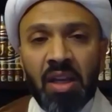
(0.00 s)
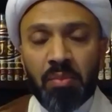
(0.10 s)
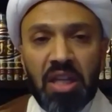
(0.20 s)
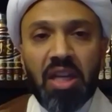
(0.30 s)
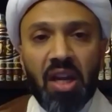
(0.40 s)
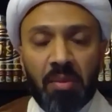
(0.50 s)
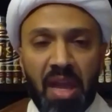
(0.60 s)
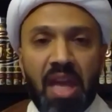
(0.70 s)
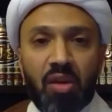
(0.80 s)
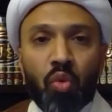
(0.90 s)
Meaning a
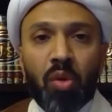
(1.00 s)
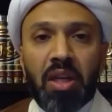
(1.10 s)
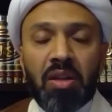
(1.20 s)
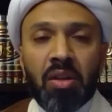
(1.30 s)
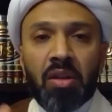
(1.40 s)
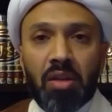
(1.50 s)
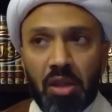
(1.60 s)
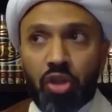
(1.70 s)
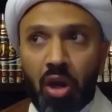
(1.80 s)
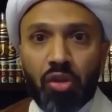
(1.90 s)
man and woman
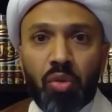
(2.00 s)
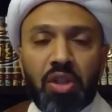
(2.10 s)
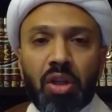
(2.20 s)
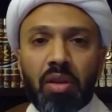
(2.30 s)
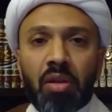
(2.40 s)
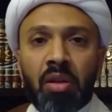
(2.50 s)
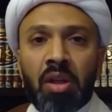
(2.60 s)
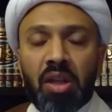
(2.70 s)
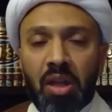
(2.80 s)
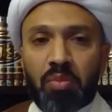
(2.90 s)
can talk to each other,
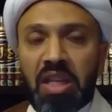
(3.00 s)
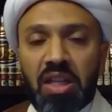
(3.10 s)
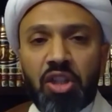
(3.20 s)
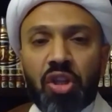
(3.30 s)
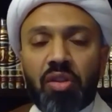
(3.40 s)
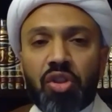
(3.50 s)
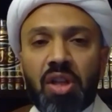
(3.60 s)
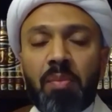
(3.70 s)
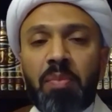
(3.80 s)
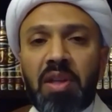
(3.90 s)
can be in each other's
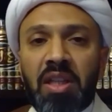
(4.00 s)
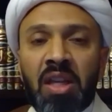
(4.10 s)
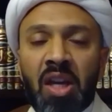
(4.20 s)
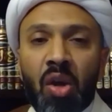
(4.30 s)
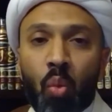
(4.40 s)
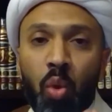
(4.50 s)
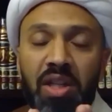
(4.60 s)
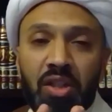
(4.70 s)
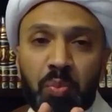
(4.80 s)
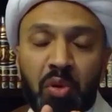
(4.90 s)
company. What is